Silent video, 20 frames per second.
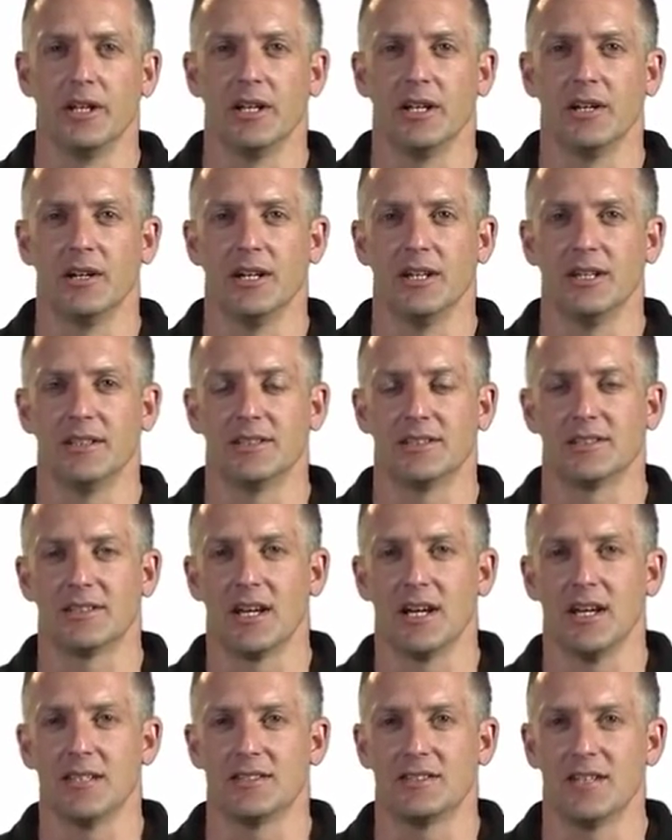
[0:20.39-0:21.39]
and I
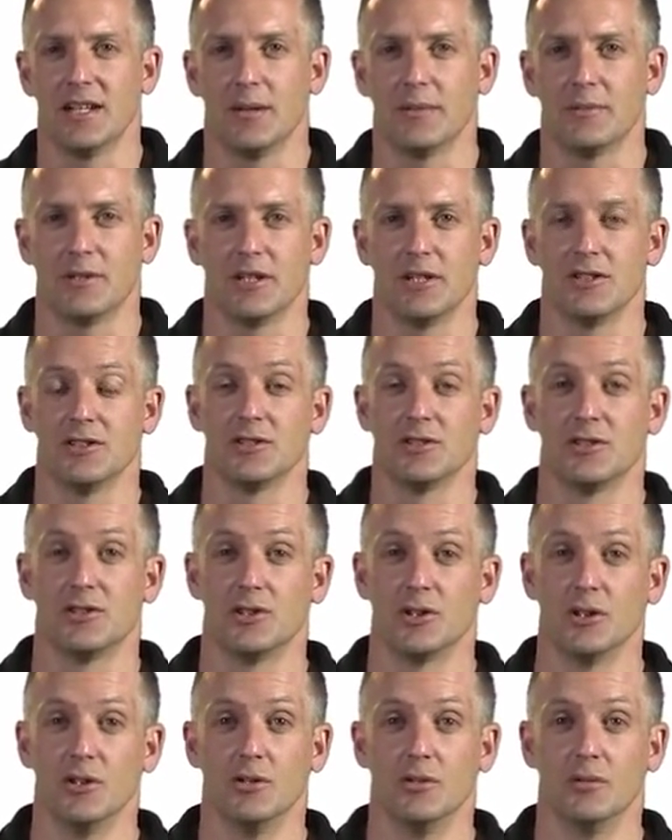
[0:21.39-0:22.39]
discussed adaptation to
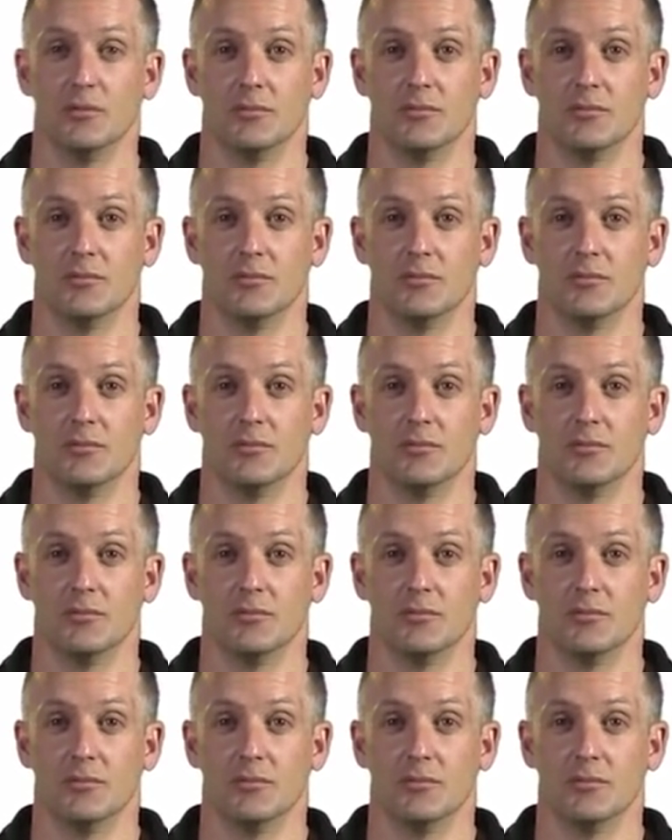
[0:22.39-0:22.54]
two